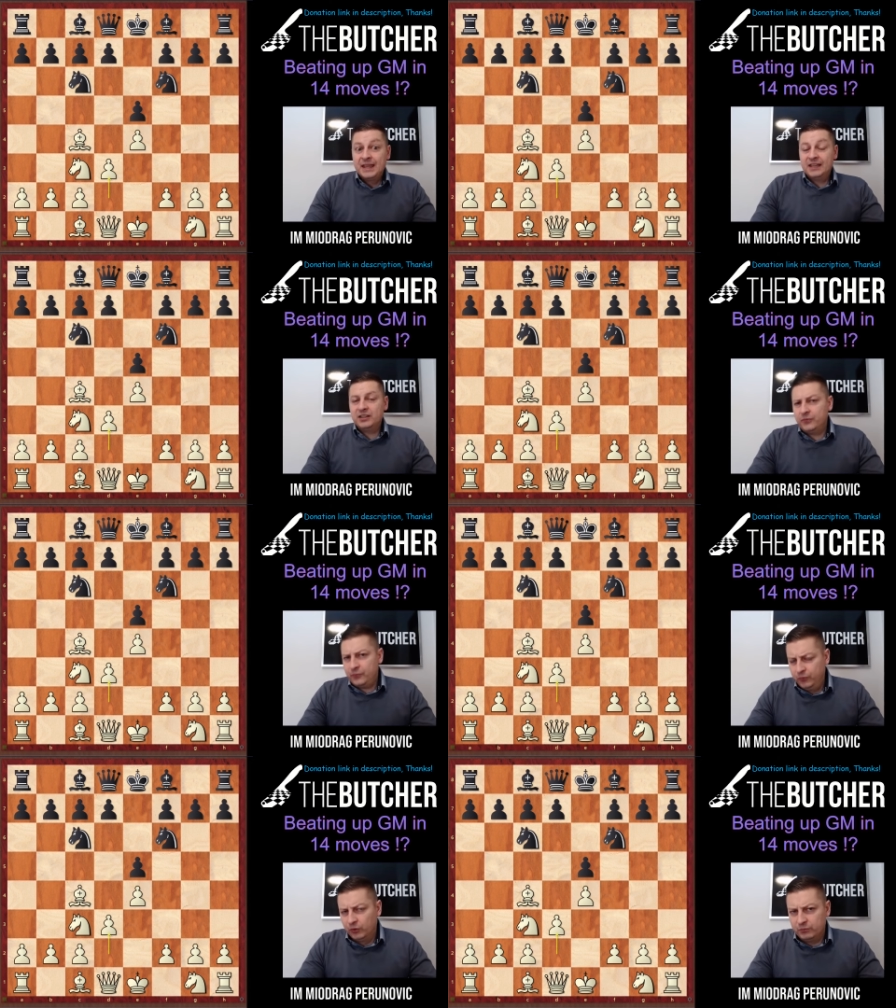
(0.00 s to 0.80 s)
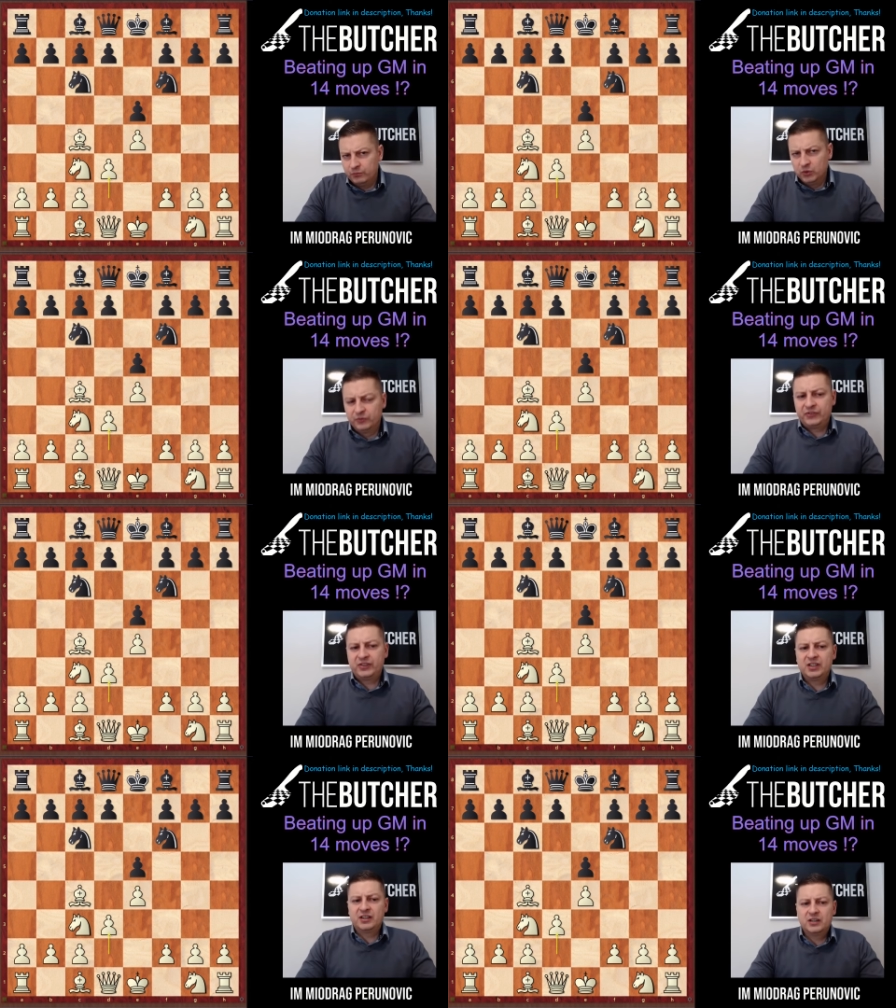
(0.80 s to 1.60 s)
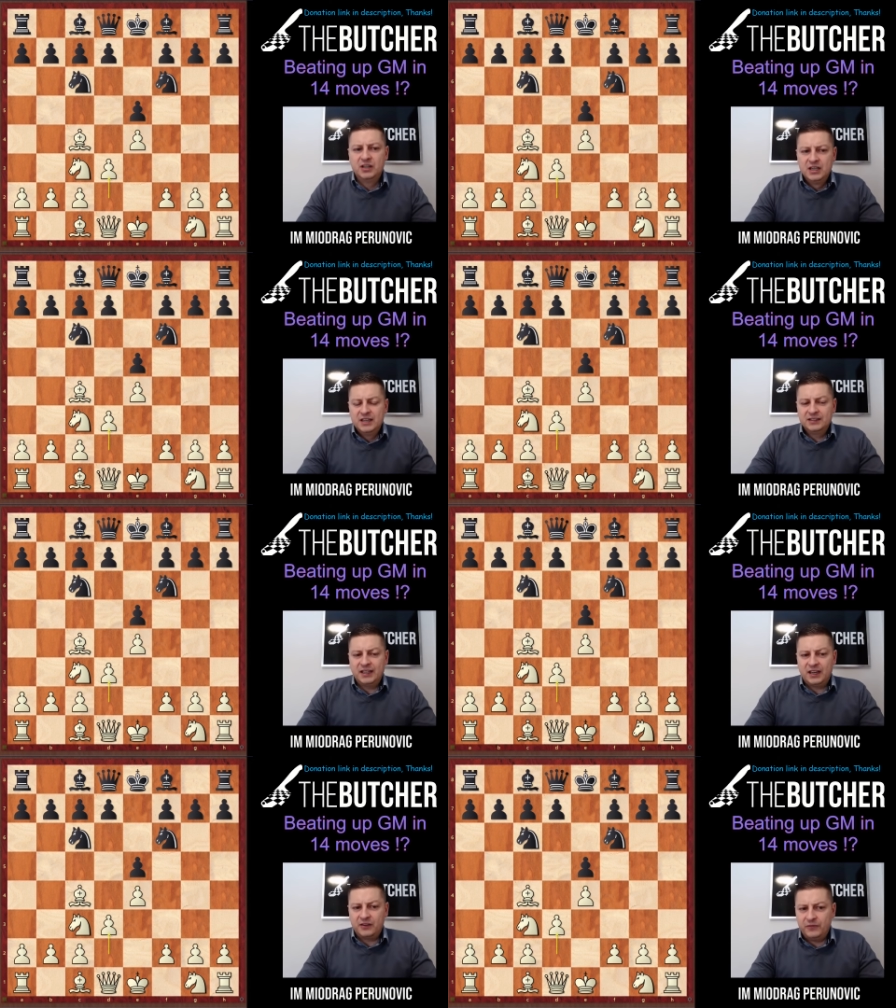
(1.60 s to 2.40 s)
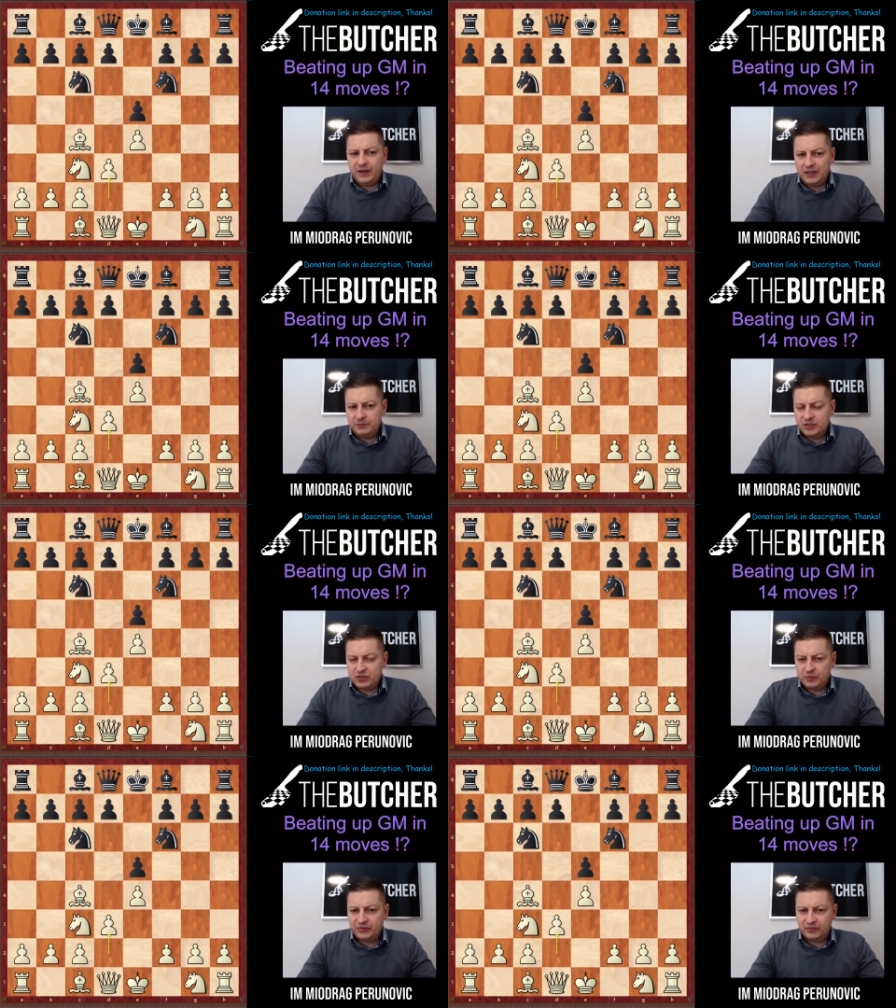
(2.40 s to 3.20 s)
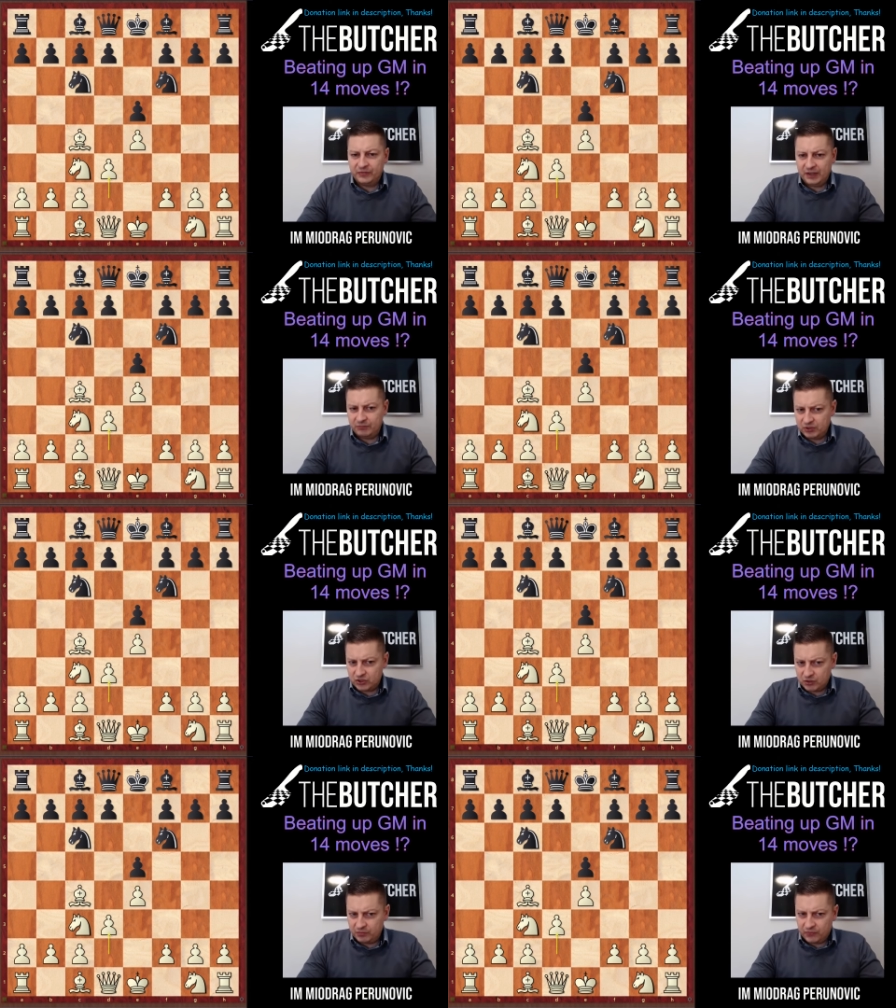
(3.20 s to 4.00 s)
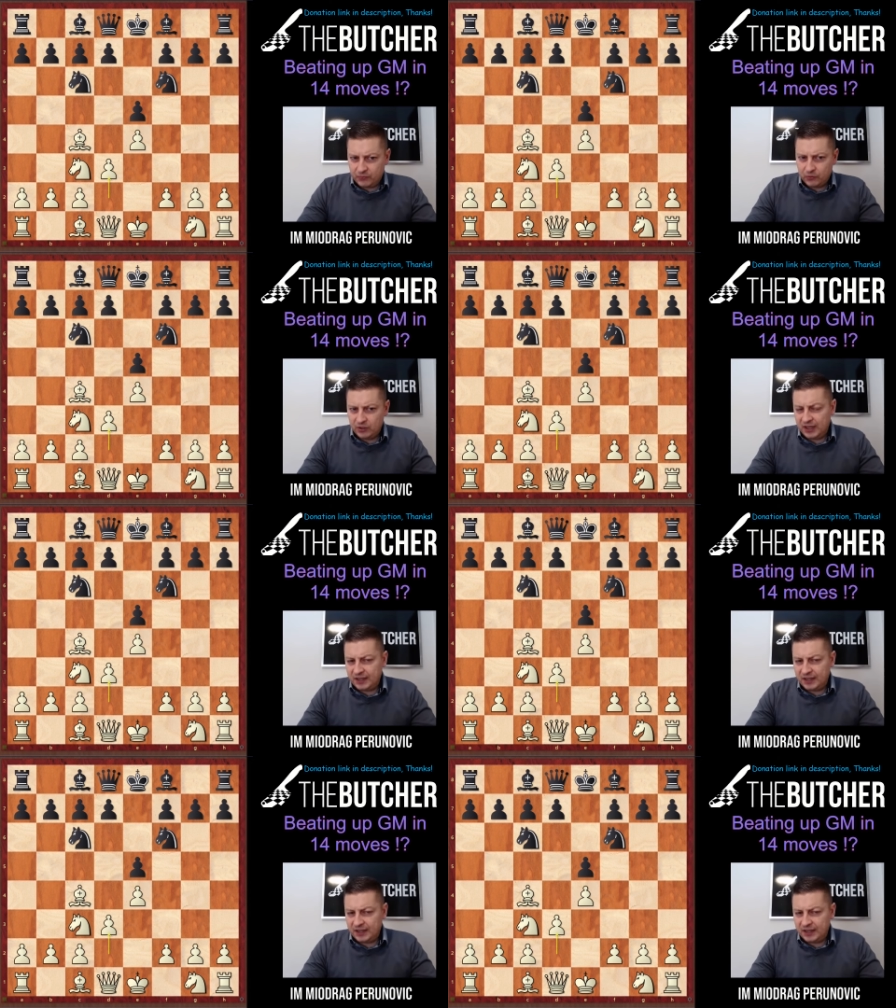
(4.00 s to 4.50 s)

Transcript: and there are four moves here knight a5, bishop c5, bishop b4,